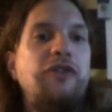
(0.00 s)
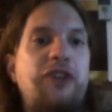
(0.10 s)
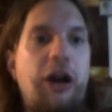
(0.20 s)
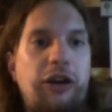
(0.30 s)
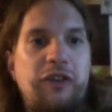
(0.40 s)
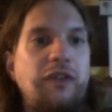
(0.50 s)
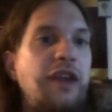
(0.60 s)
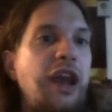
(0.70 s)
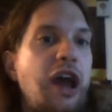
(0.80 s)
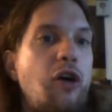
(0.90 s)
tucked
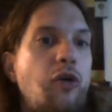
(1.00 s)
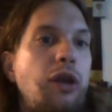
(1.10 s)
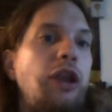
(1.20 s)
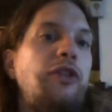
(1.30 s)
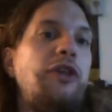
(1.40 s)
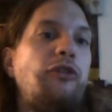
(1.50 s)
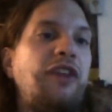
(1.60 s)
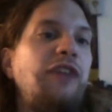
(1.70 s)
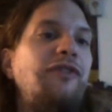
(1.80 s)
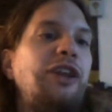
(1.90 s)
down into their
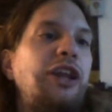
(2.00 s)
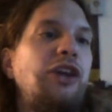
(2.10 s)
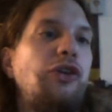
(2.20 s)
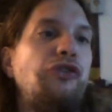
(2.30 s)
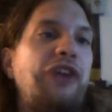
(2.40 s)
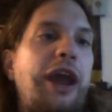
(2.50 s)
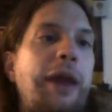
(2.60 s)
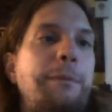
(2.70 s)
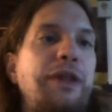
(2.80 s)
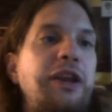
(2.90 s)
TV deals
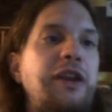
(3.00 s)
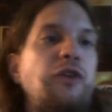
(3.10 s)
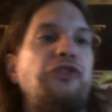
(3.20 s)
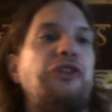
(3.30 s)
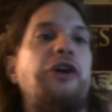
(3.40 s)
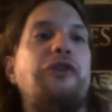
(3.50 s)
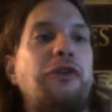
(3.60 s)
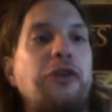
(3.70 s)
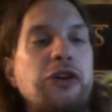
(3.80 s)
and play deals and other